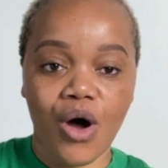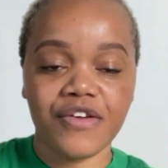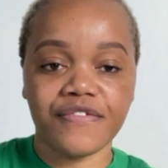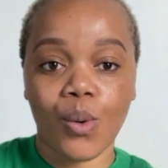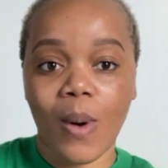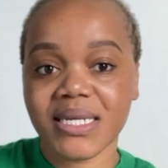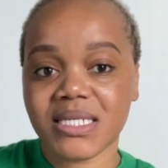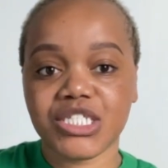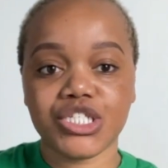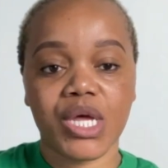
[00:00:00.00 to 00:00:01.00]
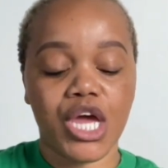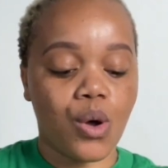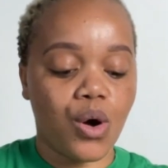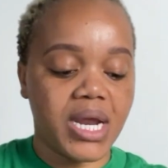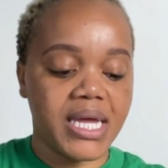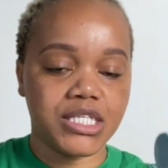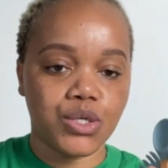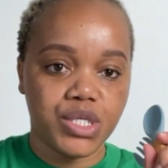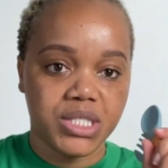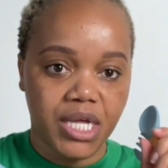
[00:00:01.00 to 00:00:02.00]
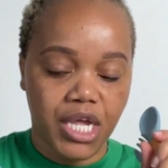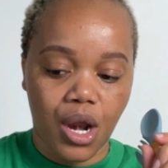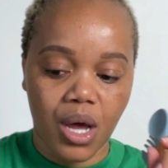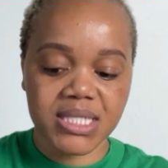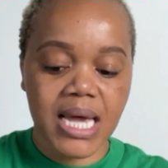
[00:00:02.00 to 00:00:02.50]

If you want it, you can order it on Take a Lot.